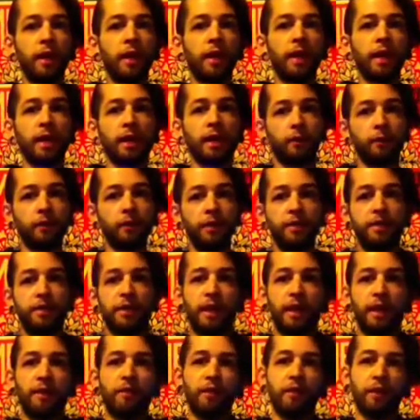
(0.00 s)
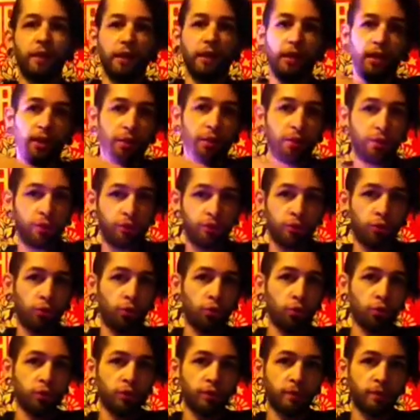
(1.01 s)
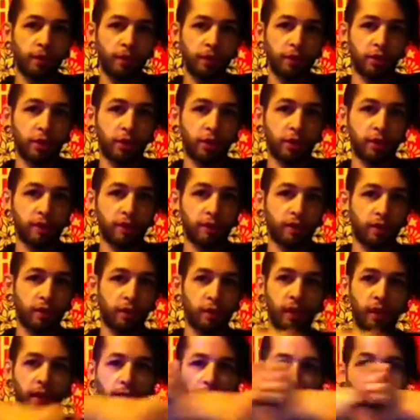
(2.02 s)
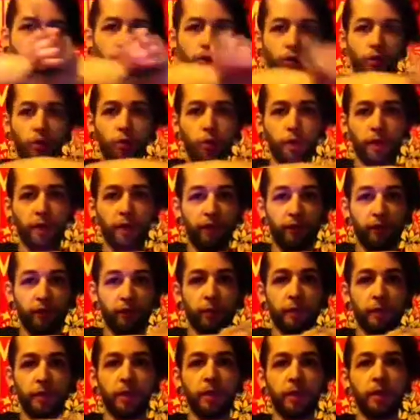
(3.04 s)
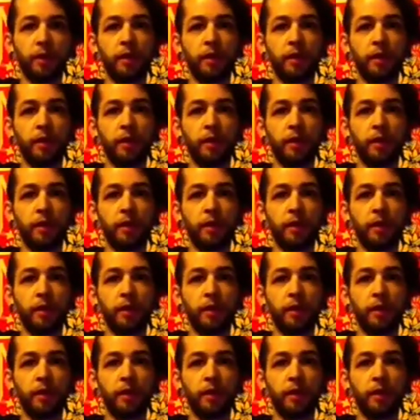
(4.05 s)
and I'm going to dive in towards my chest and out away from me,